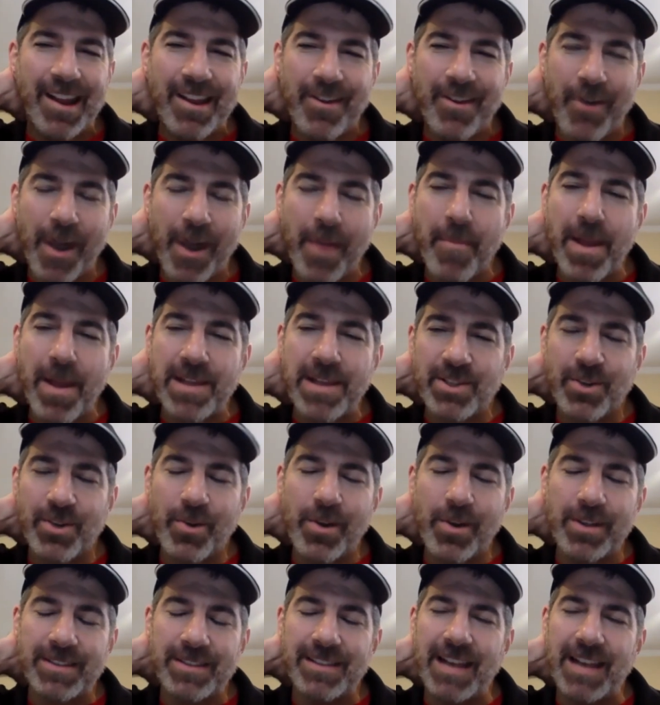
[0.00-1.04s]
Grandmaster
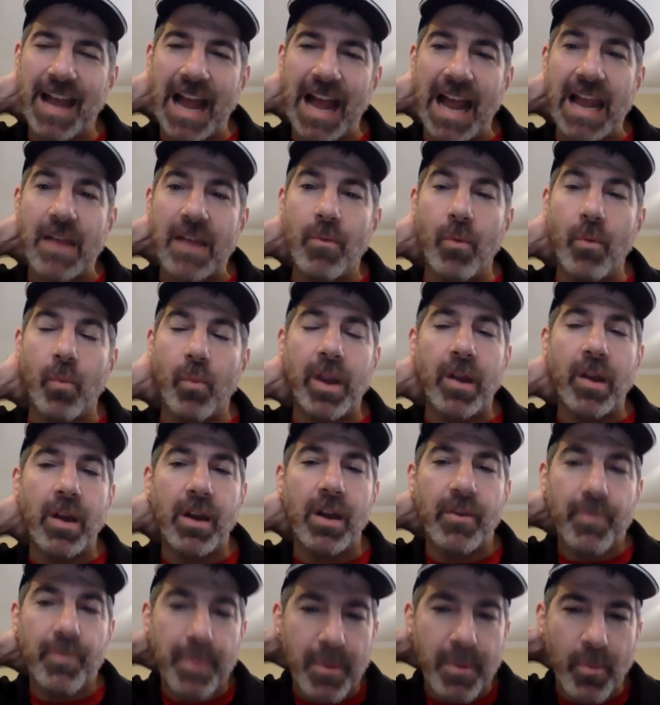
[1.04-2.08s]
Crosson, we are
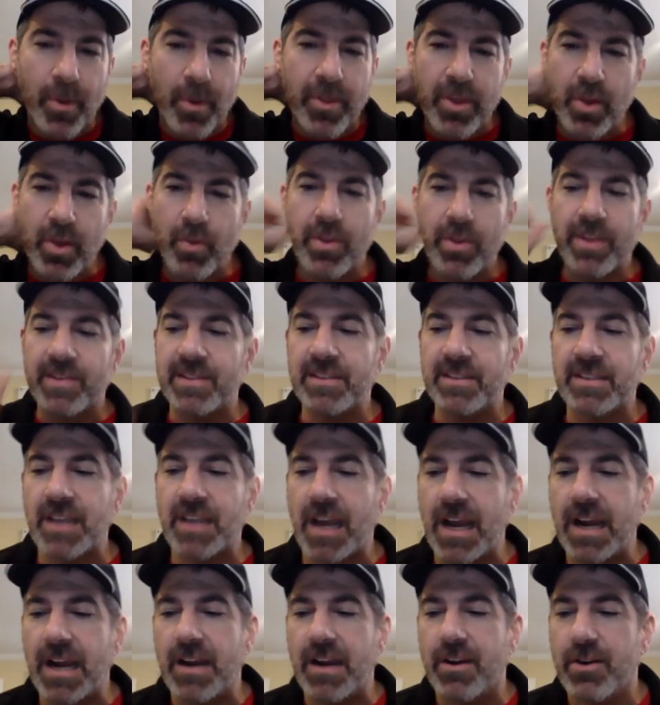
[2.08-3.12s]
going to be with you this
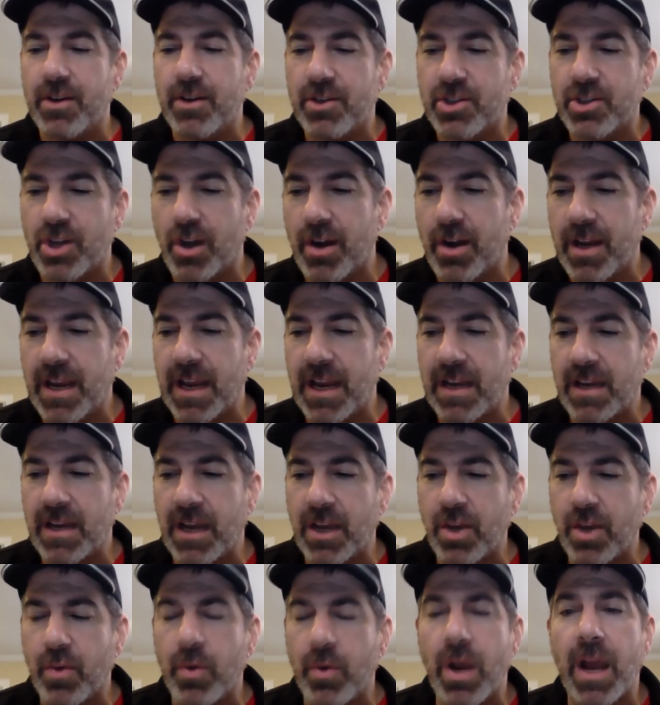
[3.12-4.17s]
entire journey, and
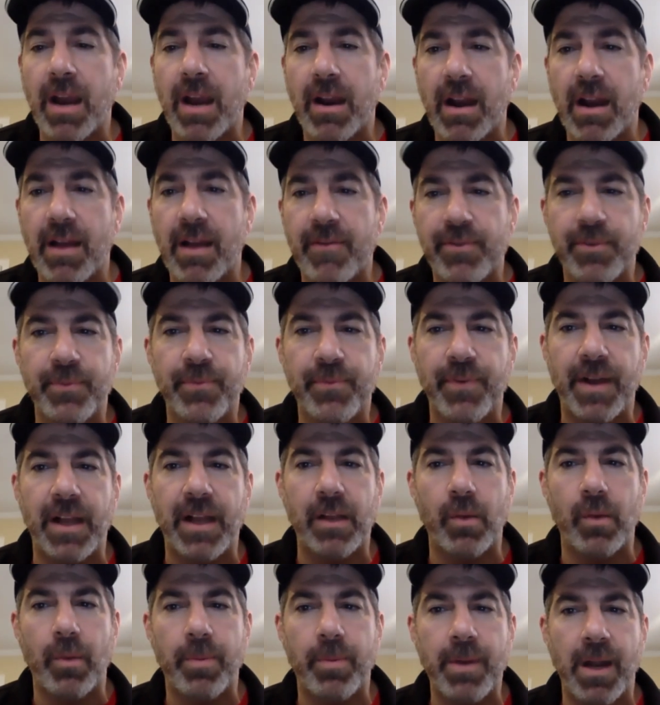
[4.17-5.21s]
you and I are going to have some
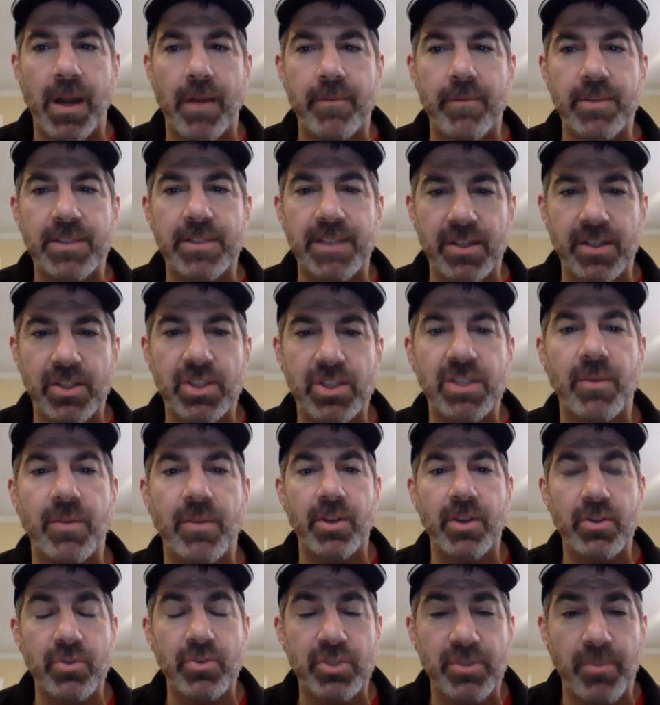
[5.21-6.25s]
follow-up conversations.
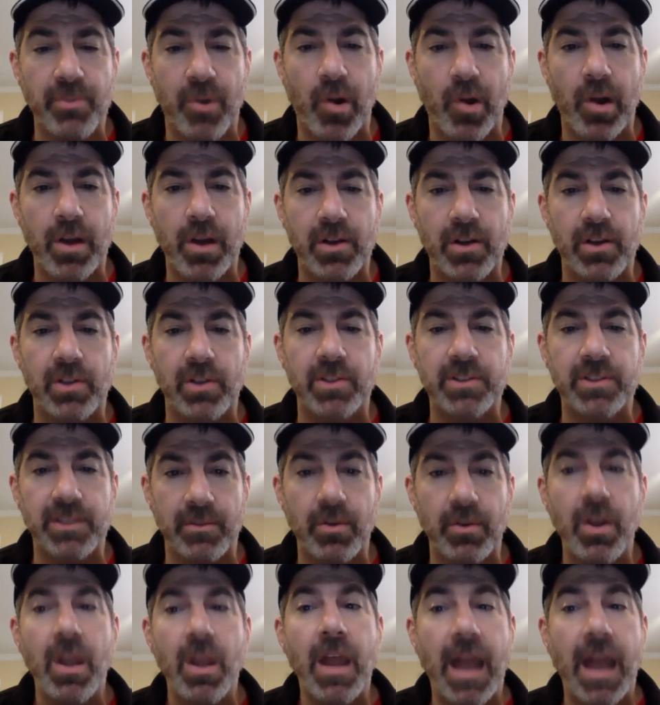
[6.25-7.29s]
to do some articles,
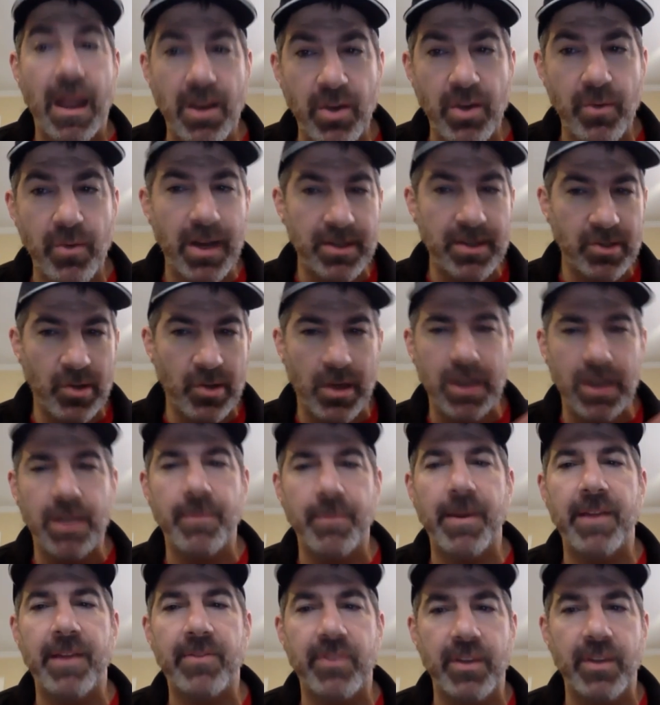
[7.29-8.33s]
and you and I talked
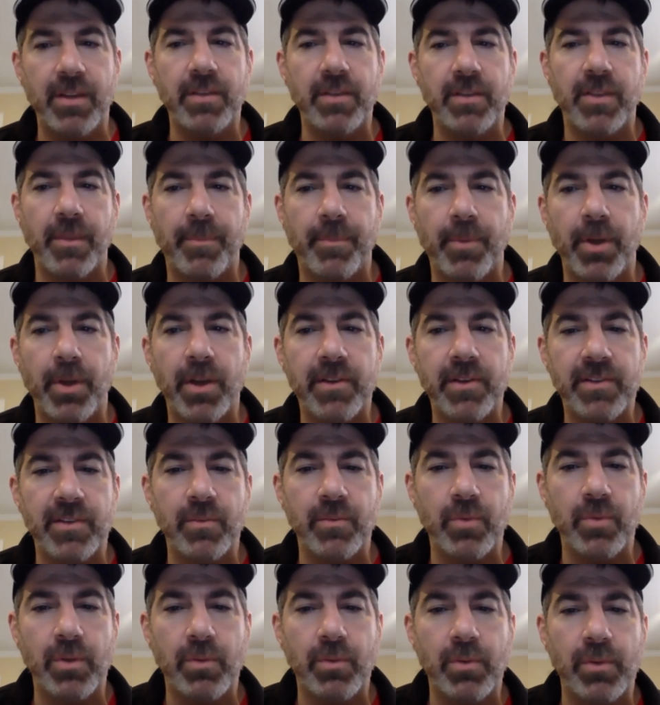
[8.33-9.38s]
about the books,
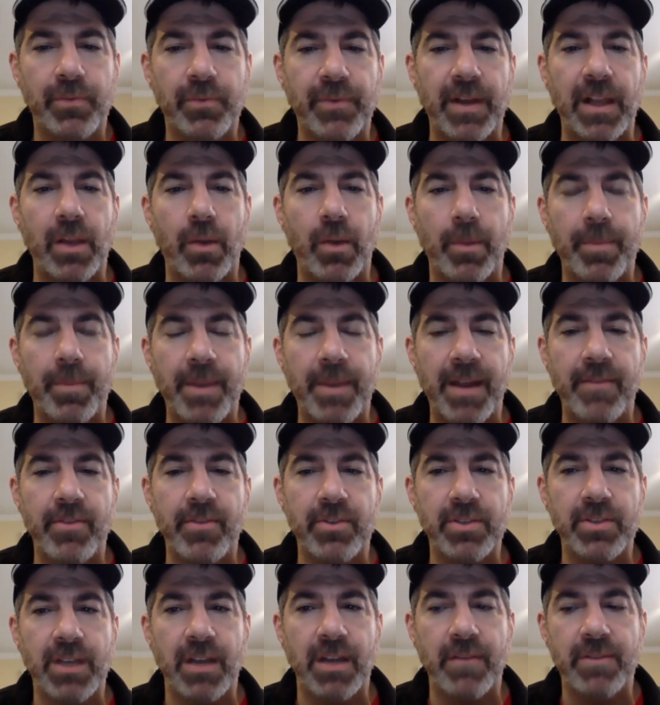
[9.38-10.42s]
and we'll follow up and have
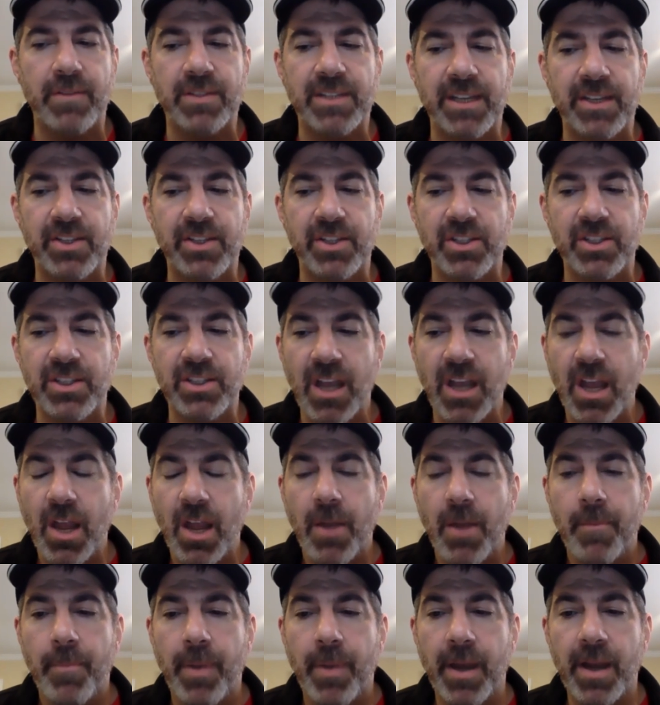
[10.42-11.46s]
those conversations.
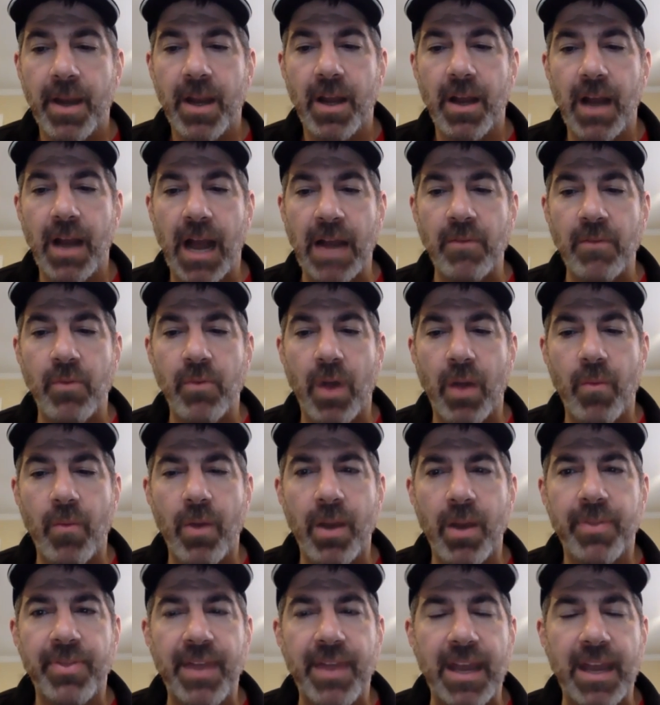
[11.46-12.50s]
But I
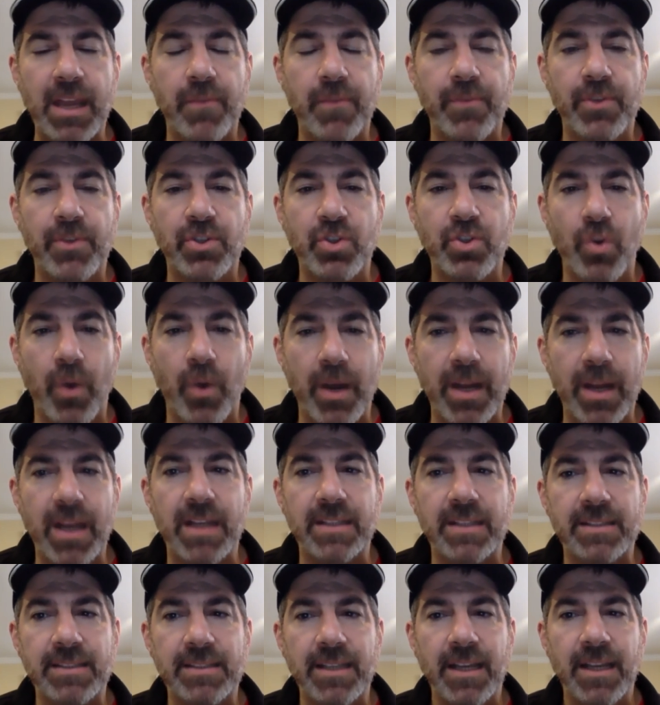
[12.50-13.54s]
want to thank you for joining
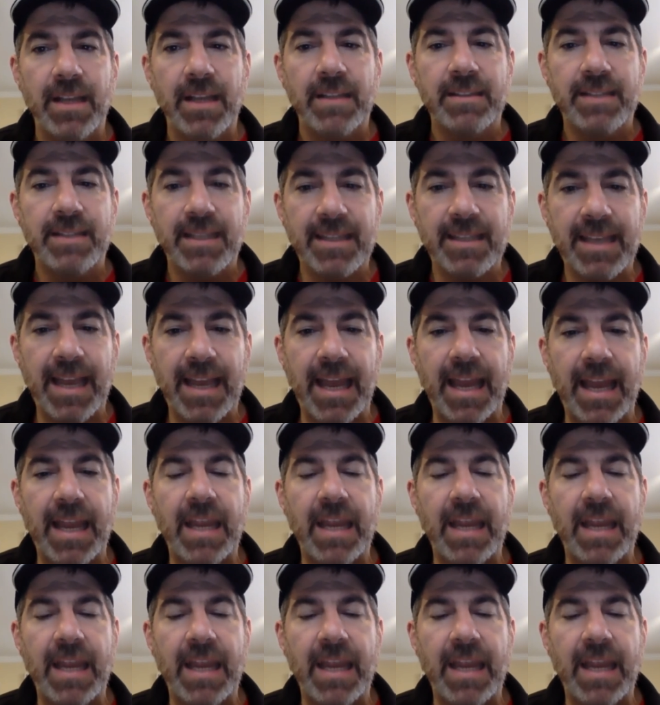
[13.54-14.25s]
us today.